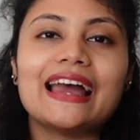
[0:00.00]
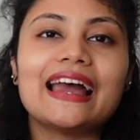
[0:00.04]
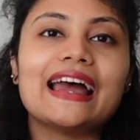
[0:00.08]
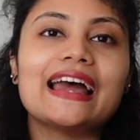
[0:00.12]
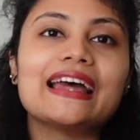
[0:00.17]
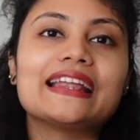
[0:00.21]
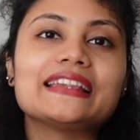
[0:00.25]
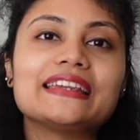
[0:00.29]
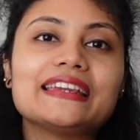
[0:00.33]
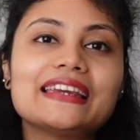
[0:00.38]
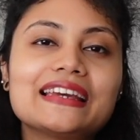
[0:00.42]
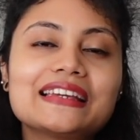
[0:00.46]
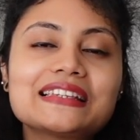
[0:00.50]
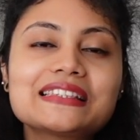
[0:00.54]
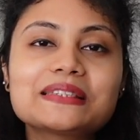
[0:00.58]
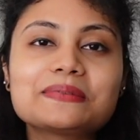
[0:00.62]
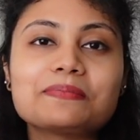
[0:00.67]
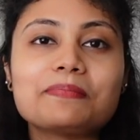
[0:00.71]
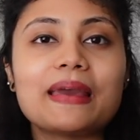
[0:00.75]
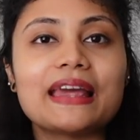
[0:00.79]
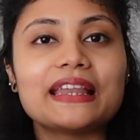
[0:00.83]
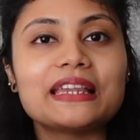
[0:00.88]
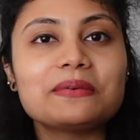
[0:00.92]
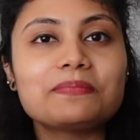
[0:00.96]
And yes,
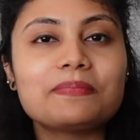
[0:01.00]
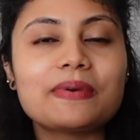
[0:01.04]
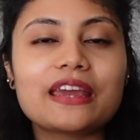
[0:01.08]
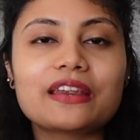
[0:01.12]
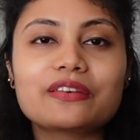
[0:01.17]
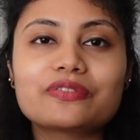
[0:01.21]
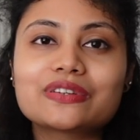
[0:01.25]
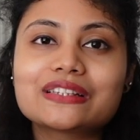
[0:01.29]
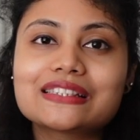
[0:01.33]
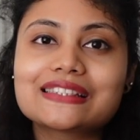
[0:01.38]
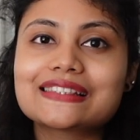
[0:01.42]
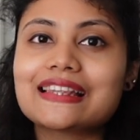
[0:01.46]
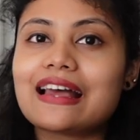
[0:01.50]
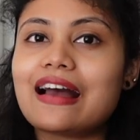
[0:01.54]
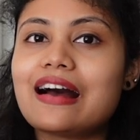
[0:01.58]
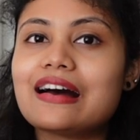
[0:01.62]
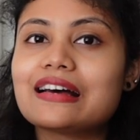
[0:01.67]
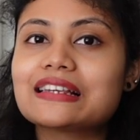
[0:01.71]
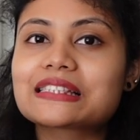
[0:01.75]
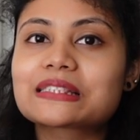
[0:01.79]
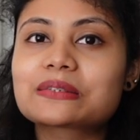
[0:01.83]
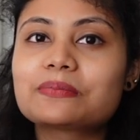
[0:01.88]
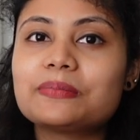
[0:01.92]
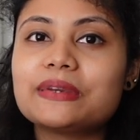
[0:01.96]
many parents
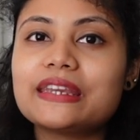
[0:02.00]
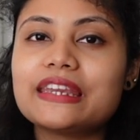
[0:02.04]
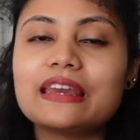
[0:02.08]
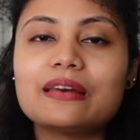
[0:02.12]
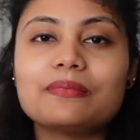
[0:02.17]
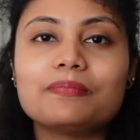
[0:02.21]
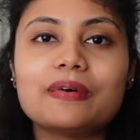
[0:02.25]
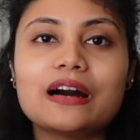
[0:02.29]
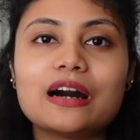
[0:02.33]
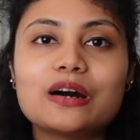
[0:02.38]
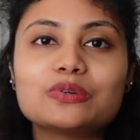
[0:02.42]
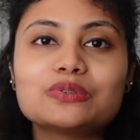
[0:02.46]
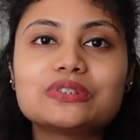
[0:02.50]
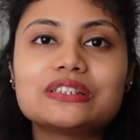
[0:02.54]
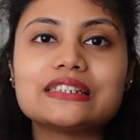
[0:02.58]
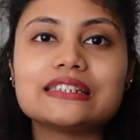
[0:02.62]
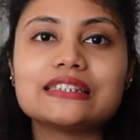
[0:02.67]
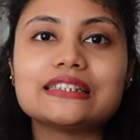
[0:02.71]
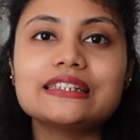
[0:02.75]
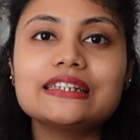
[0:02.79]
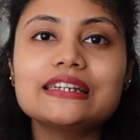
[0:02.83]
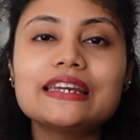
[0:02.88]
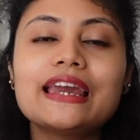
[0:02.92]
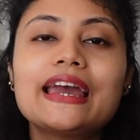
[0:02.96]
ask me about
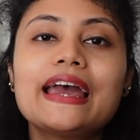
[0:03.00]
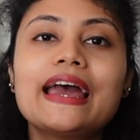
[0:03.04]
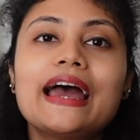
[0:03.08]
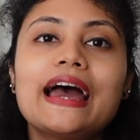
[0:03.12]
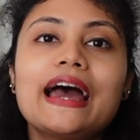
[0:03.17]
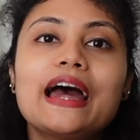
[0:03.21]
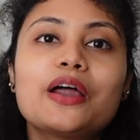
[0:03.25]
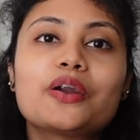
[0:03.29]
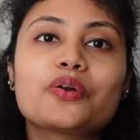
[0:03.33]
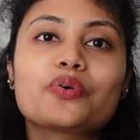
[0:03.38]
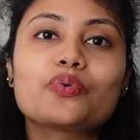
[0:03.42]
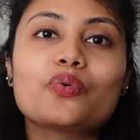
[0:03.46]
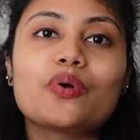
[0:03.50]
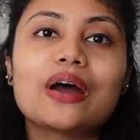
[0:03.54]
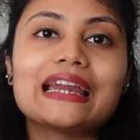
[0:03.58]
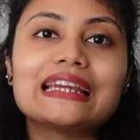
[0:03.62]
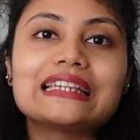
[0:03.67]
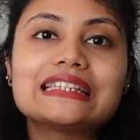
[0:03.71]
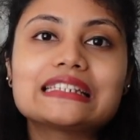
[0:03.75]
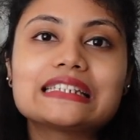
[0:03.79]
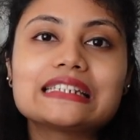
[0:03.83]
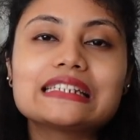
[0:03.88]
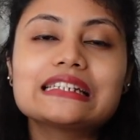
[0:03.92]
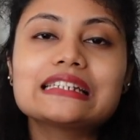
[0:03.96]
the
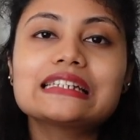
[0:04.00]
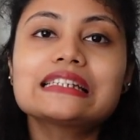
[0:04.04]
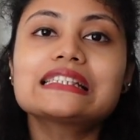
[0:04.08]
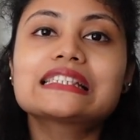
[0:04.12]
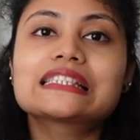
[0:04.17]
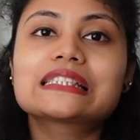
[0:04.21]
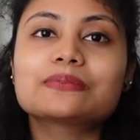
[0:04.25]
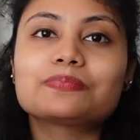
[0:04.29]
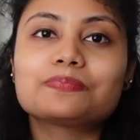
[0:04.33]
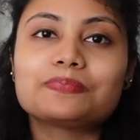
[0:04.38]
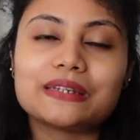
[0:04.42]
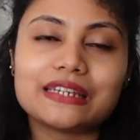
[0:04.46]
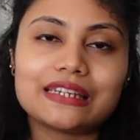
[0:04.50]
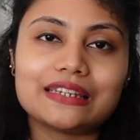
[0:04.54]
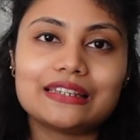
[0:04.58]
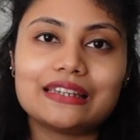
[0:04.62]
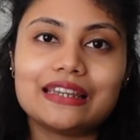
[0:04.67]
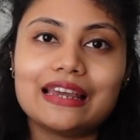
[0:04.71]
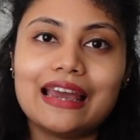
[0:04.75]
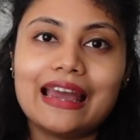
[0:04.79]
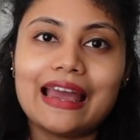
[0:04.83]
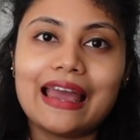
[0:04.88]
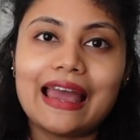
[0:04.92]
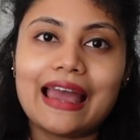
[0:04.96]
writing speed.
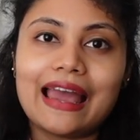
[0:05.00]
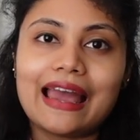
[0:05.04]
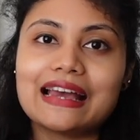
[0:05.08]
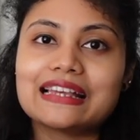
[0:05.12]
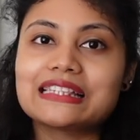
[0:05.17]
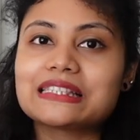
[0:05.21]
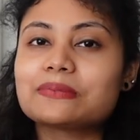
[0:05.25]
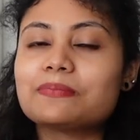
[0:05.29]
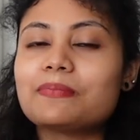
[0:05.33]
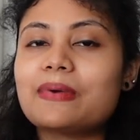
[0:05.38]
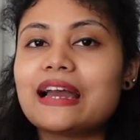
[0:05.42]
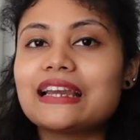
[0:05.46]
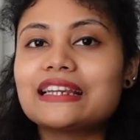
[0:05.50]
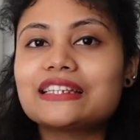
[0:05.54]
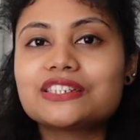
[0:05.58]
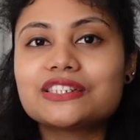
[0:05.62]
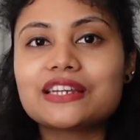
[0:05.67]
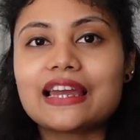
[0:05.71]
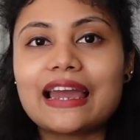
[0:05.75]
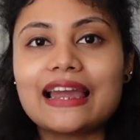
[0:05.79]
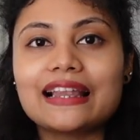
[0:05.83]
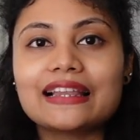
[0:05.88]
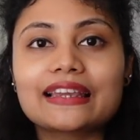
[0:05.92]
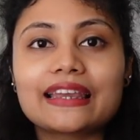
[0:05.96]
As my
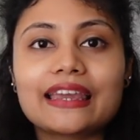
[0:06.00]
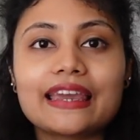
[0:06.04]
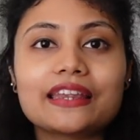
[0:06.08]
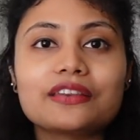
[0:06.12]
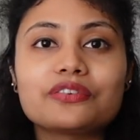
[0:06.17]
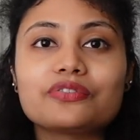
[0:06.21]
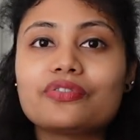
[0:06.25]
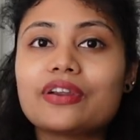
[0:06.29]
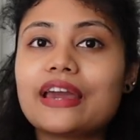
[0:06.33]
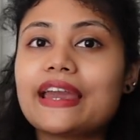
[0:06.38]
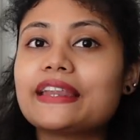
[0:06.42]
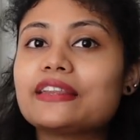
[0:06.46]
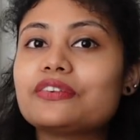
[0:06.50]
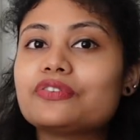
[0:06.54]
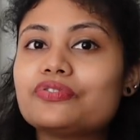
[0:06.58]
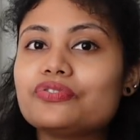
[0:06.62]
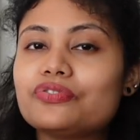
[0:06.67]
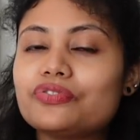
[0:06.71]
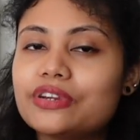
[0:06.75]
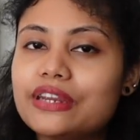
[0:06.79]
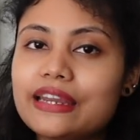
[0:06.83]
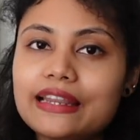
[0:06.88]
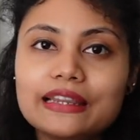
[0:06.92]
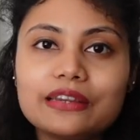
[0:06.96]
child can write
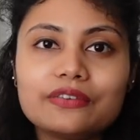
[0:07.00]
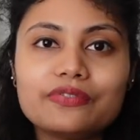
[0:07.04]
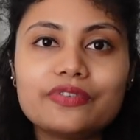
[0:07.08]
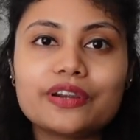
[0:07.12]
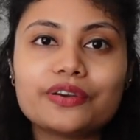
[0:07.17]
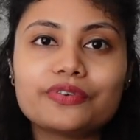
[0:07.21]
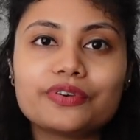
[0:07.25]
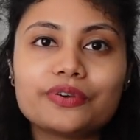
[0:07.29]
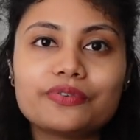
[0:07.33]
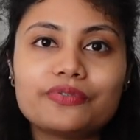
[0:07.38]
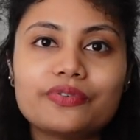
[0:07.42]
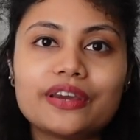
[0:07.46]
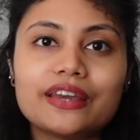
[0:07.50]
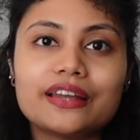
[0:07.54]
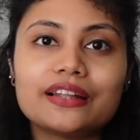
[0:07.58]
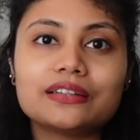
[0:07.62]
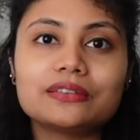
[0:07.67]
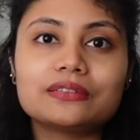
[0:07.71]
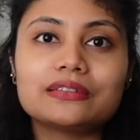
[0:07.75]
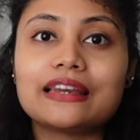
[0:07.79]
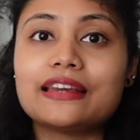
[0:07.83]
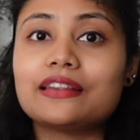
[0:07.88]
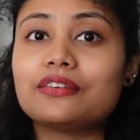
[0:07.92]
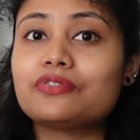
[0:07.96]
really very
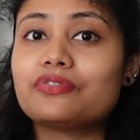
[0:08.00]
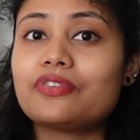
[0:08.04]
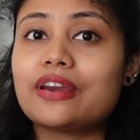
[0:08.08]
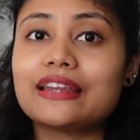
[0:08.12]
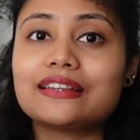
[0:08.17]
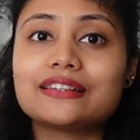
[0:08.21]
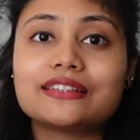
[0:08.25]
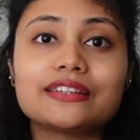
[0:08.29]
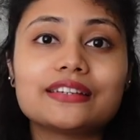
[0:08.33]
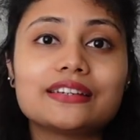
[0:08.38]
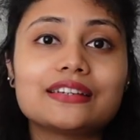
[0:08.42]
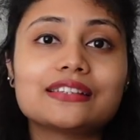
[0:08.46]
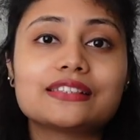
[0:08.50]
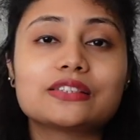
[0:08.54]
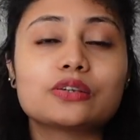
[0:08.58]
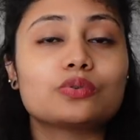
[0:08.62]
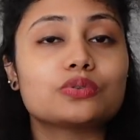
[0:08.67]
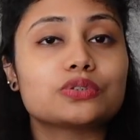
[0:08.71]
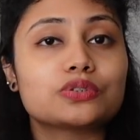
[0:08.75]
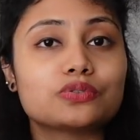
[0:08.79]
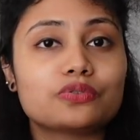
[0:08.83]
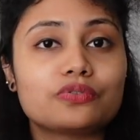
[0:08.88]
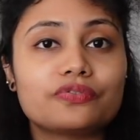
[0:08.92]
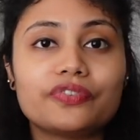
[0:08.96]
well, handwriting is
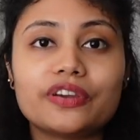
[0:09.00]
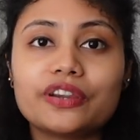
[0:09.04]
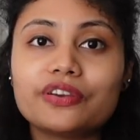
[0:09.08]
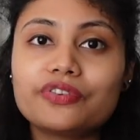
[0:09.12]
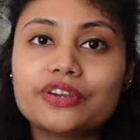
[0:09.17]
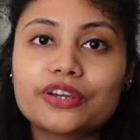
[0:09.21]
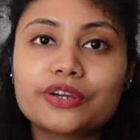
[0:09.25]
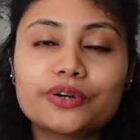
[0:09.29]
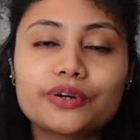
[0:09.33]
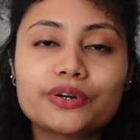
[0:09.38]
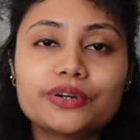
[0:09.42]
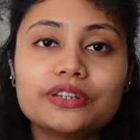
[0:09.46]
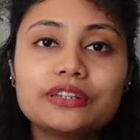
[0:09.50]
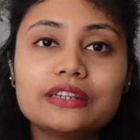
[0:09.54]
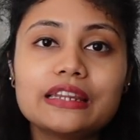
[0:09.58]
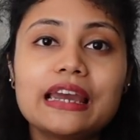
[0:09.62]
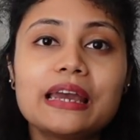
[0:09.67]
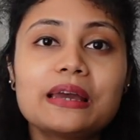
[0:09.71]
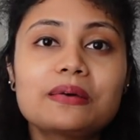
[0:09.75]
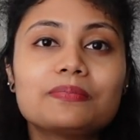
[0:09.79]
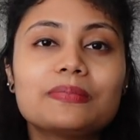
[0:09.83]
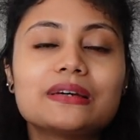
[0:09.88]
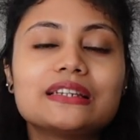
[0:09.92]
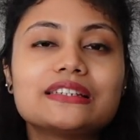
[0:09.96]
also very good,
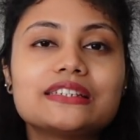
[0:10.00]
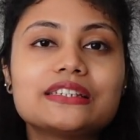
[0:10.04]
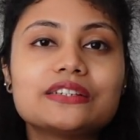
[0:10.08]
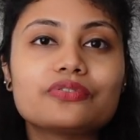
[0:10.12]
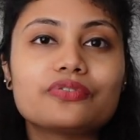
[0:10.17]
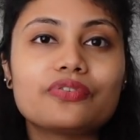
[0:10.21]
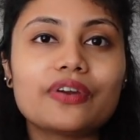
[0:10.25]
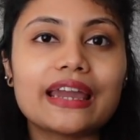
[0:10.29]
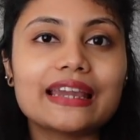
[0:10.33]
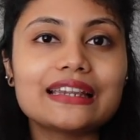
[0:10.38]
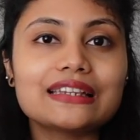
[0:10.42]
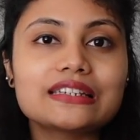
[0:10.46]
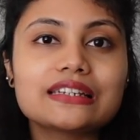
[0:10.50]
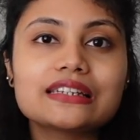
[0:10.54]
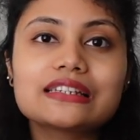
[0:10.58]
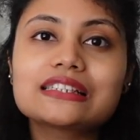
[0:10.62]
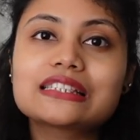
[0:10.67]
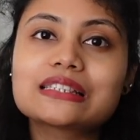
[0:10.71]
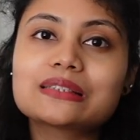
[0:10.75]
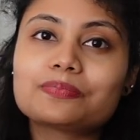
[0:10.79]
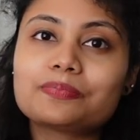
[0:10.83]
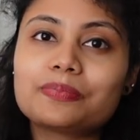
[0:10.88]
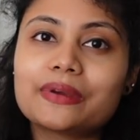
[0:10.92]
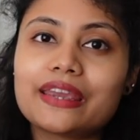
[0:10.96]
but the writing
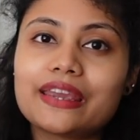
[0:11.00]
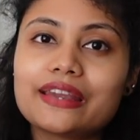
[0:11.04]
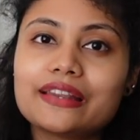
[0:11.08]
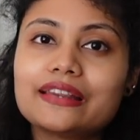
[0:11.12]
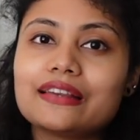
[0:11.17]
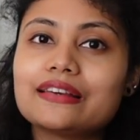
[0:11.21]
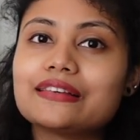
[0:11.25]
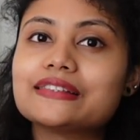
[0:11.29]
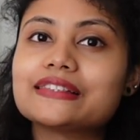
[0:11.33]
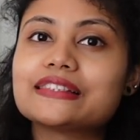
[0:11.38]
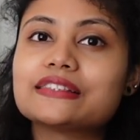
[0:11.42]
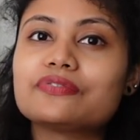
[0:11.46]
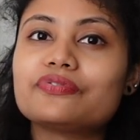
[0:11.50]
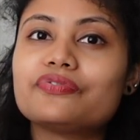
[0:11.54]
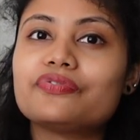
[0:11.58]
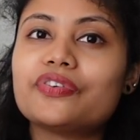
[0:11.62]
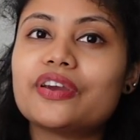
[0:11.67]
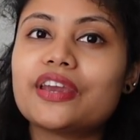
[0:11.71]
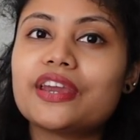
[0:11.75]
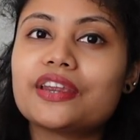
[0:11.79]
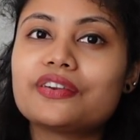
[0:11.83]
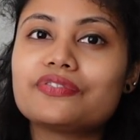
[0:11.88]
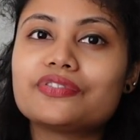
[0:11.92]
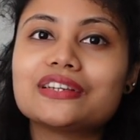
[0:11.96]
speed is
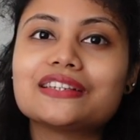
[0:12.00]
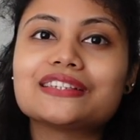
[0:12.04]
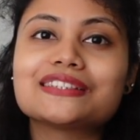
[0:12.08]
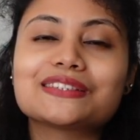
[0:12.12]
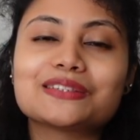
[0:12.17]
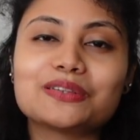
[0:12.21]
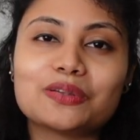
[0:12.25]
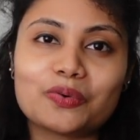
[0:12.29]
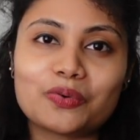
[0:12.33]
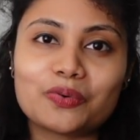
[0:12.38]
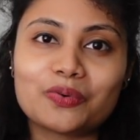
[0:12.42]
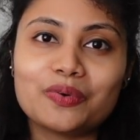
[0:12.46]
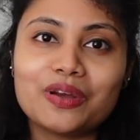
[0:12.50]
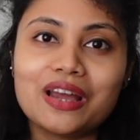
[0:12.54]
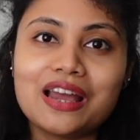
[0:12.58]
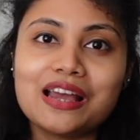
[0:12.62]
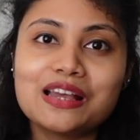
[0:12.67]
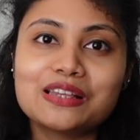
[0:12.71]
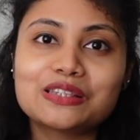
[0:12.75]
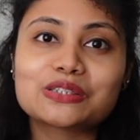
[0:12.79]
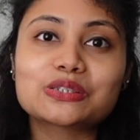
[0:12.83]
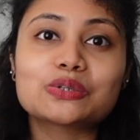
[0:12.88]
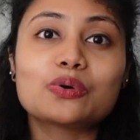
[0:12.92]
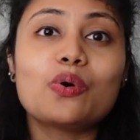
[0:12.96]
very slow.
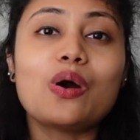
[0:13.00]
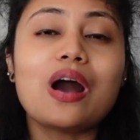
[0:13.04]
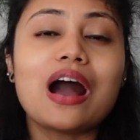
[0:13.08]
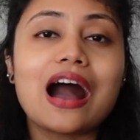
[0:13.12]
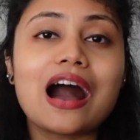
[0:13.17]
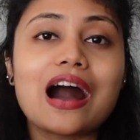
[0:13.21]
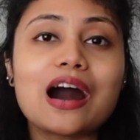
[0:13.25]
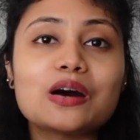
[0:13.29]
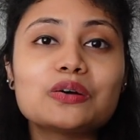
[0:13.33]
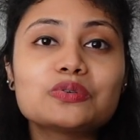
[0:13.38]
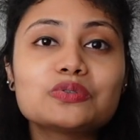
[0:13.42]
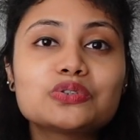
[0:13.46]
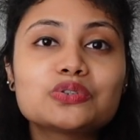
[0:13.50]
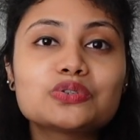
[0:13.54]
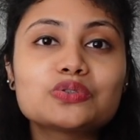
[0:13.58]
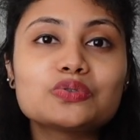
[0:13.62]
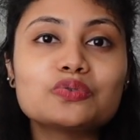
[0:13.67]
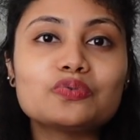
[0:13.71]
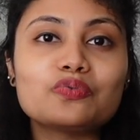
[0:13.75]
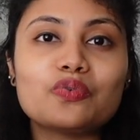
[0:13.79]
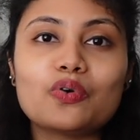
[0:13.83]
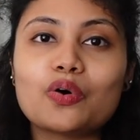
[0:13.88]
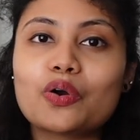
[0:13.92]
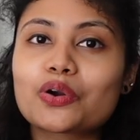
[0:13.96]
So how
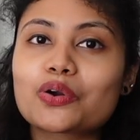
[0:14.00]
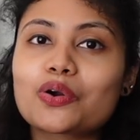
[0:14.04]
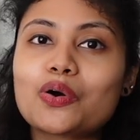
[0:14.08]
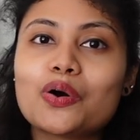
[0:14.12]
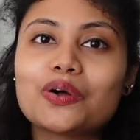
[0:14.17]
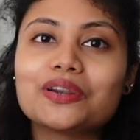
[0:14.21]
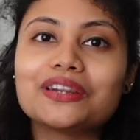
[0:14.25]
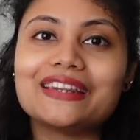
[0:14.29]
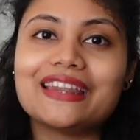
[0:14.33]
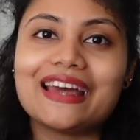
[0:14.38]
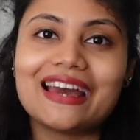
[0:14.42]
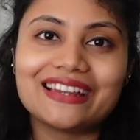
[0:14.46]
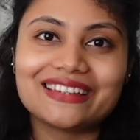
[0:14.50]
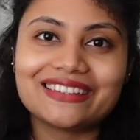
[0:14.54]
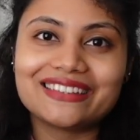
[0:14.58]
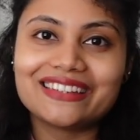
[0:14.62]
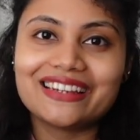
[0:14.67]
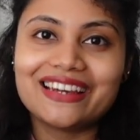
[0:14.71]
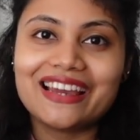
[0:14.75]
to work on that?